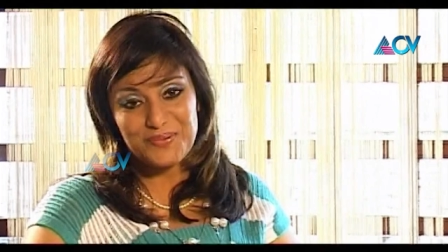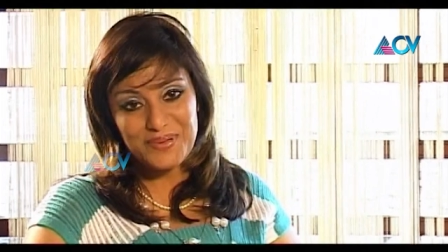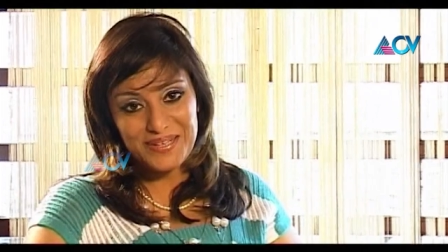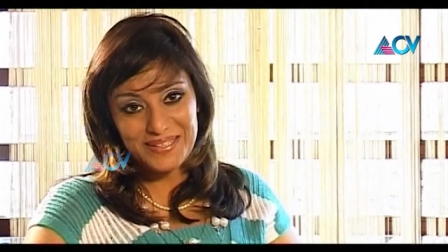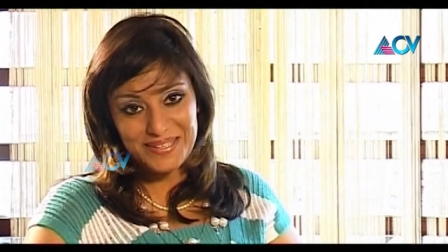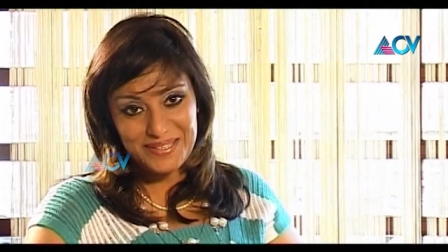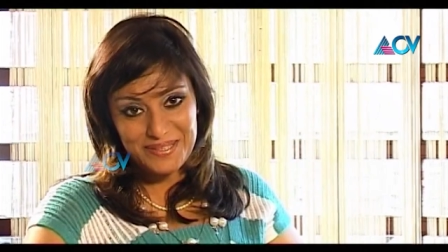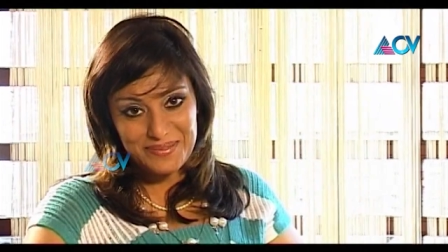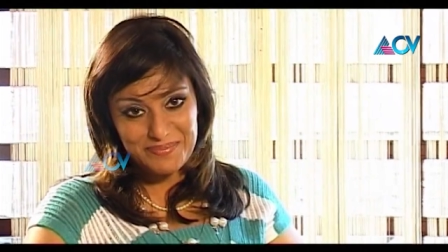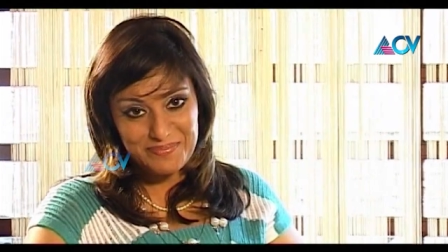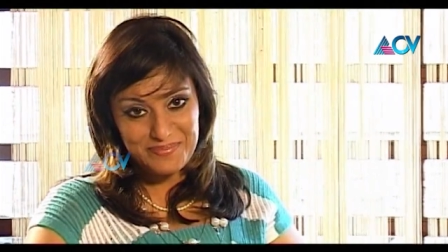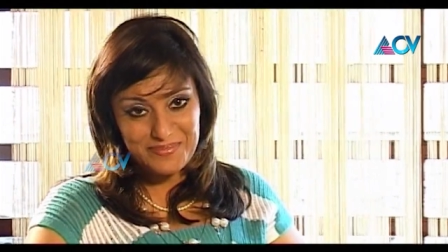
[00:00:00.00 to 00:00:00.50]

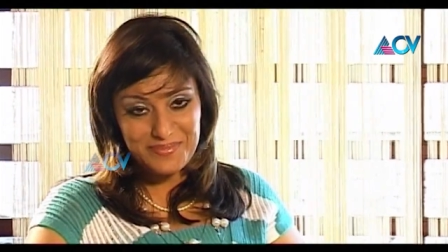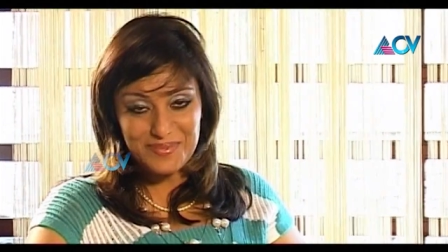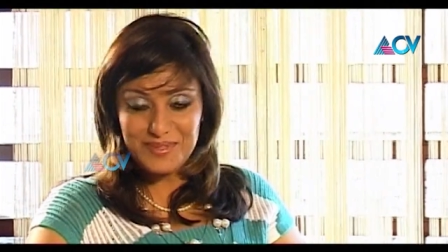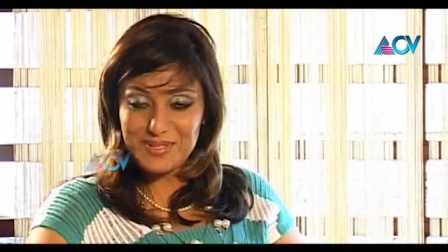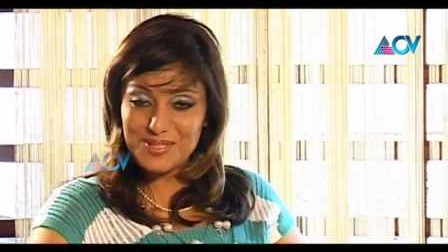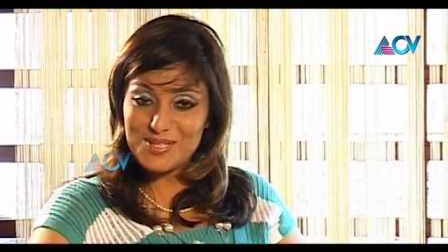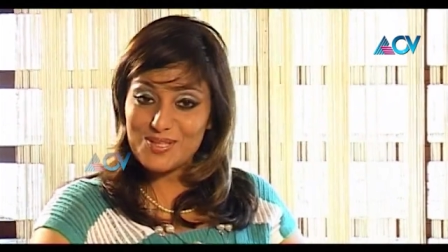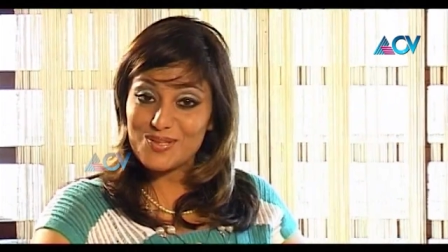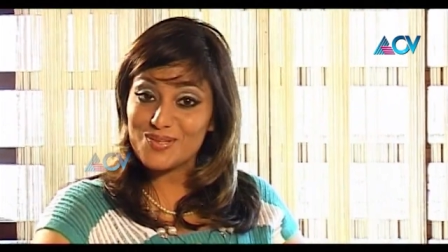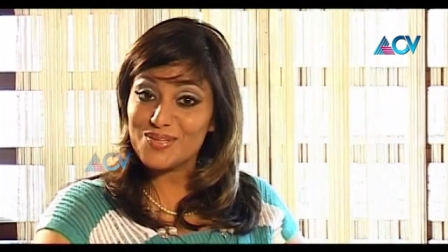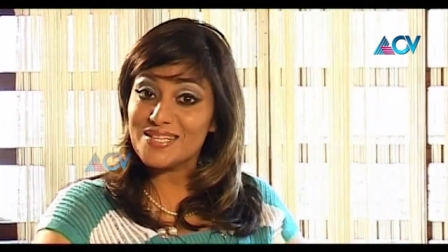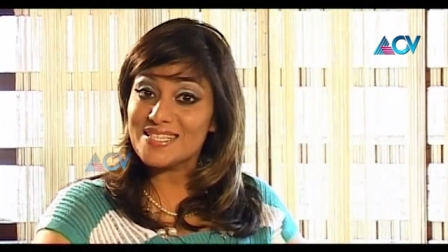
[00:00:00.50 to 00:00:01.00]
Welcome
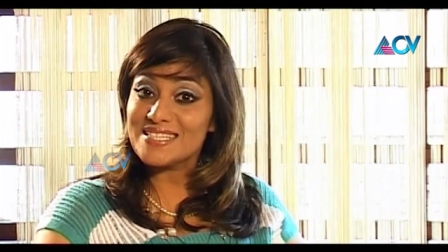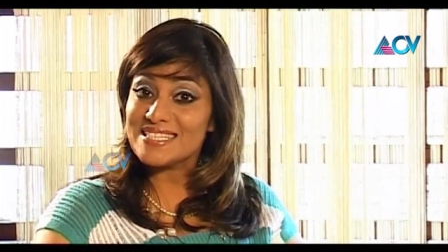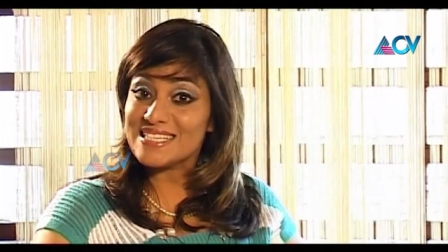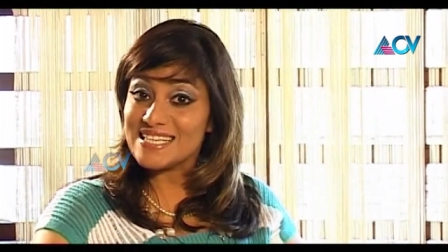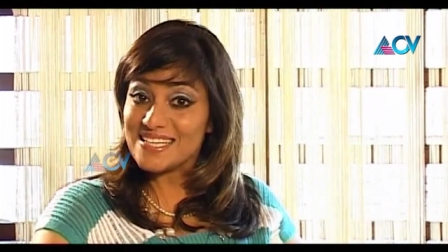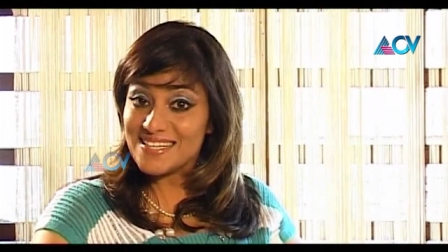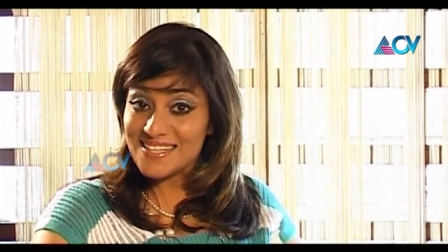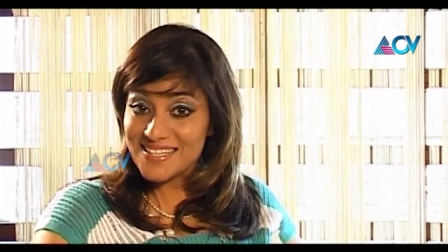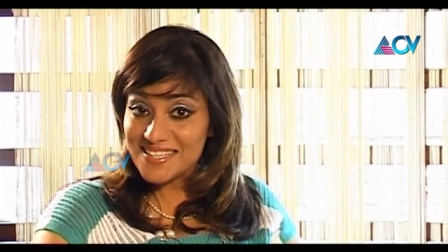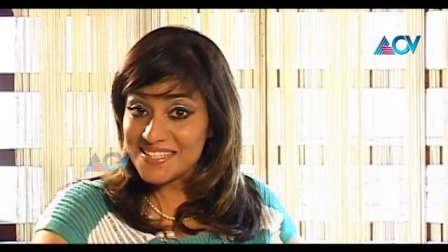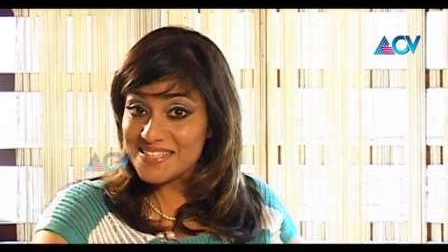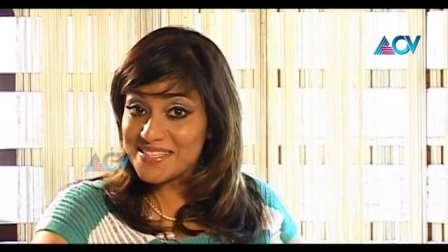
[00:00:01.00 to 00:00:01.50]
to
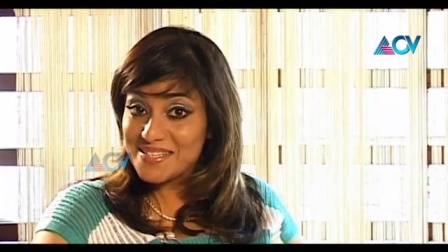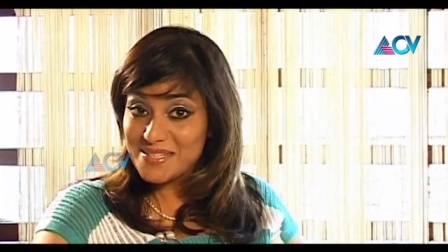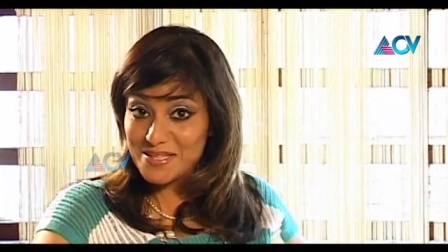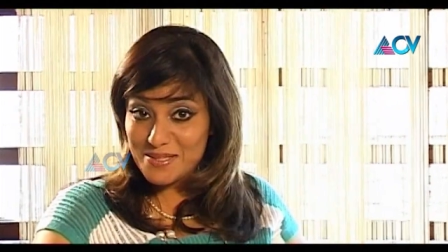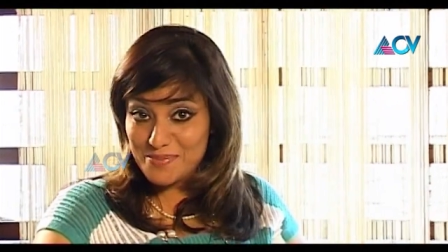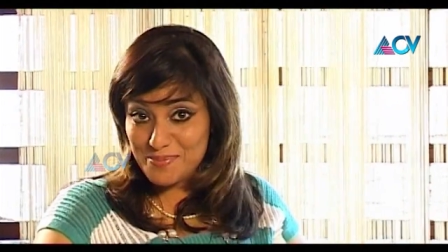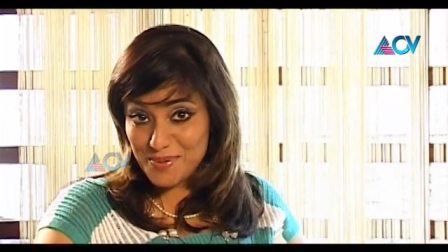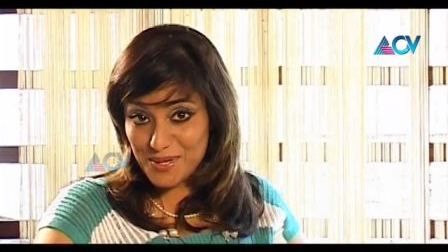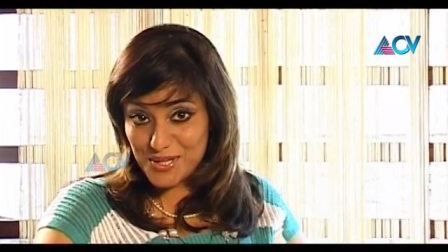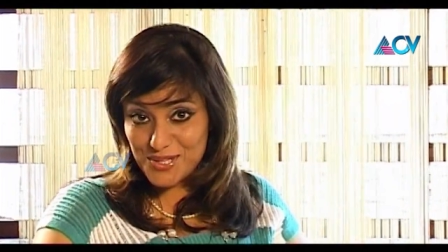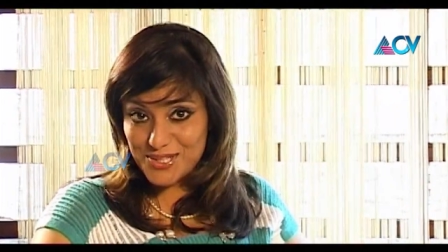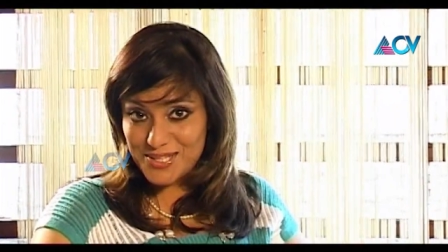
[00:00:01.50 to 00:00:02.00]
this Easter
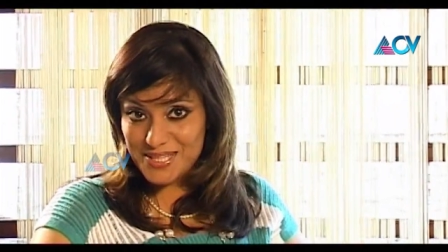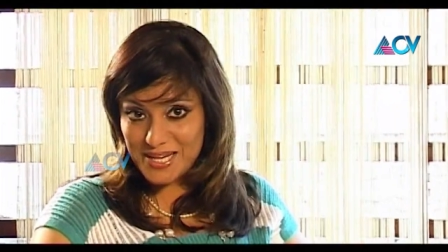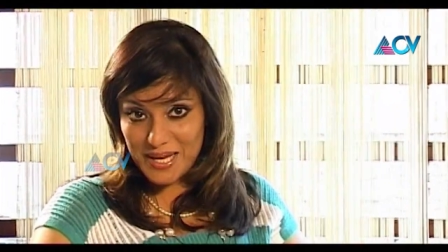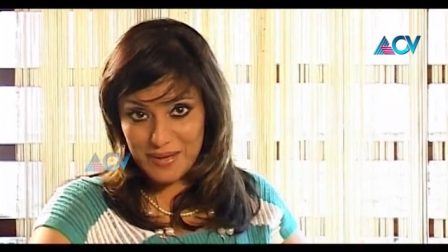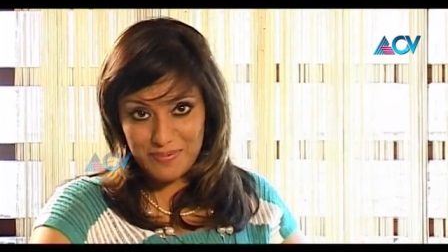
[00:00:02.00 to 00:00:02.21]
special